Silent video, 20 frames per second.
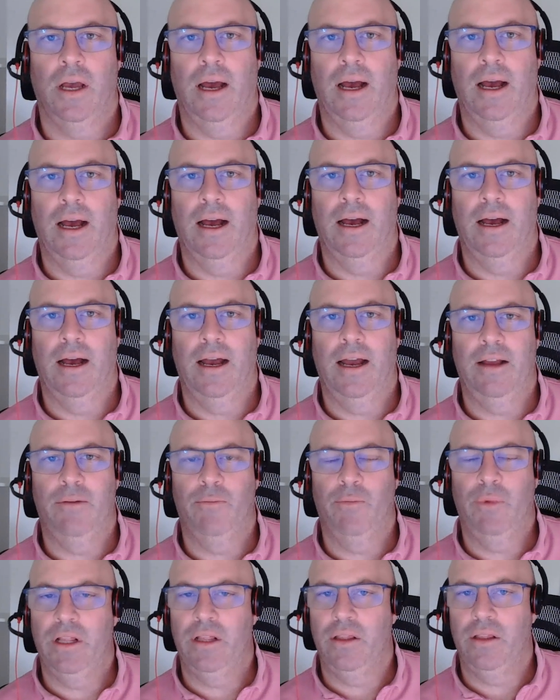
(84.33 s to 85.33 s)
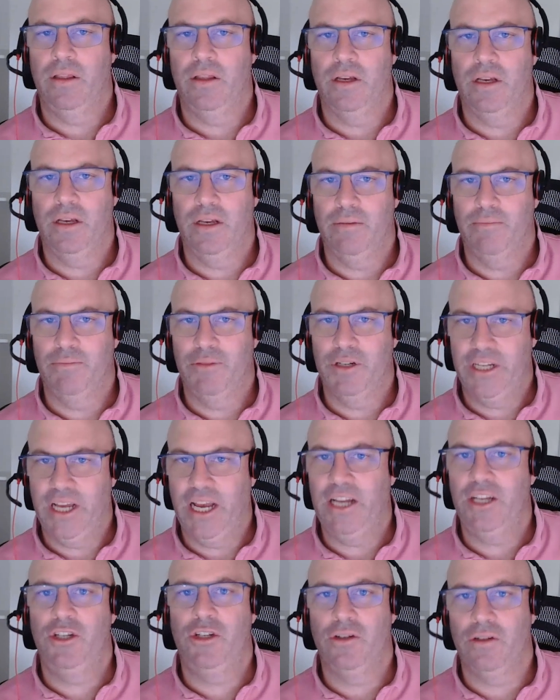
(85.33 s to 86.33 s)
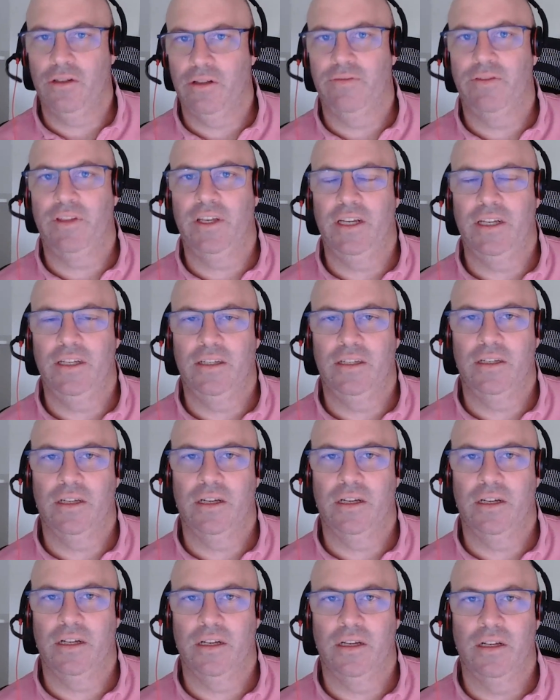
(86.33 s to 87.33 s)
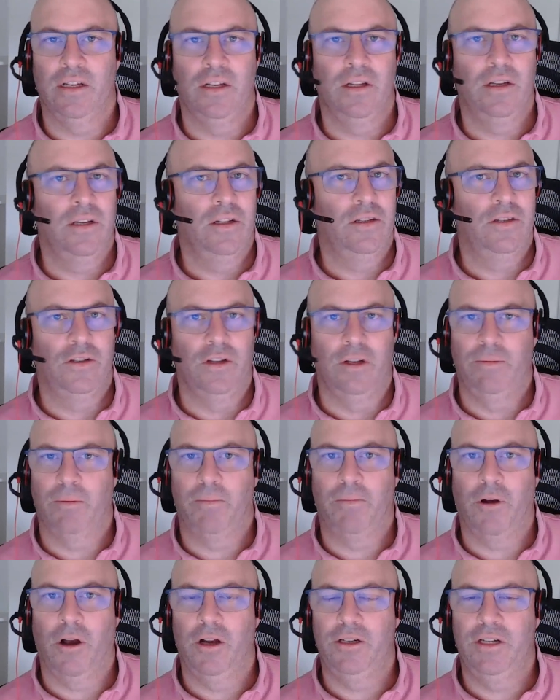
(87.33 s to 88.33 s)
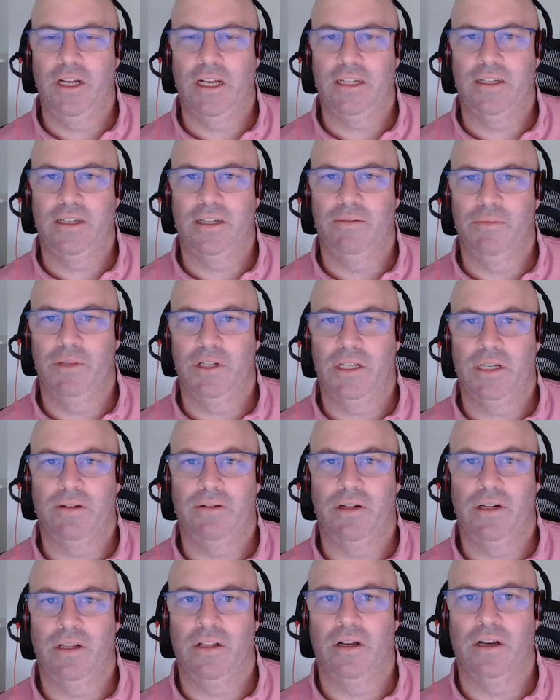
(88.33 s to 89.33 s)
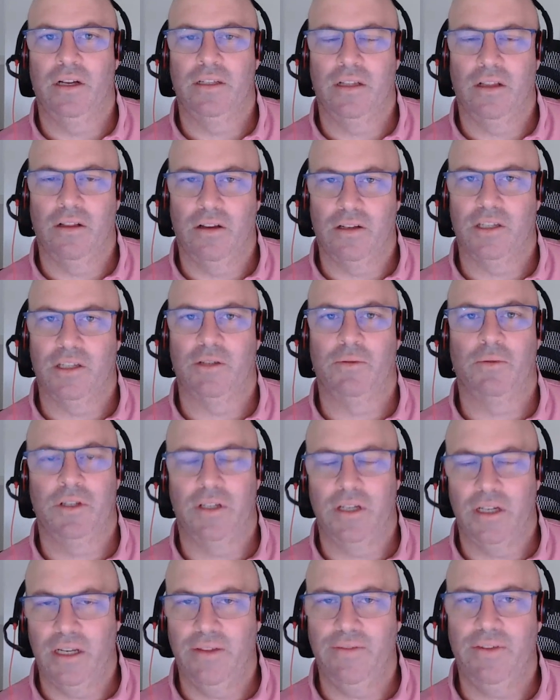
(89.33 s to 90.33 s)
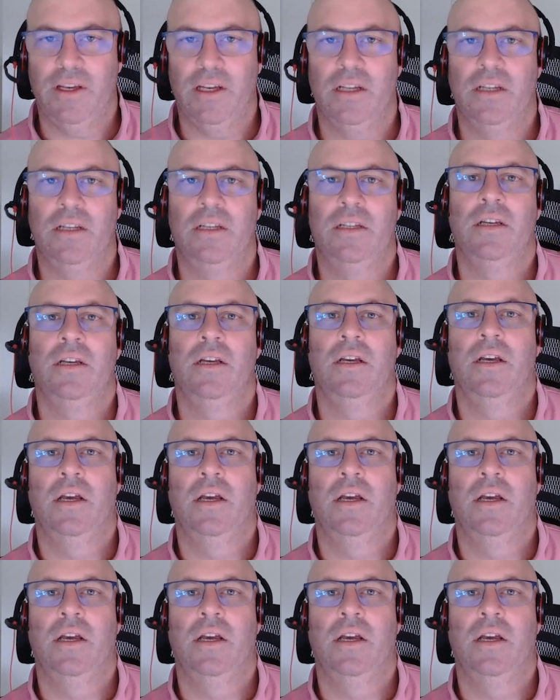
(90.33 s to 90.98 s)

and when the potential of these super projects didn't materialize, losses were significant.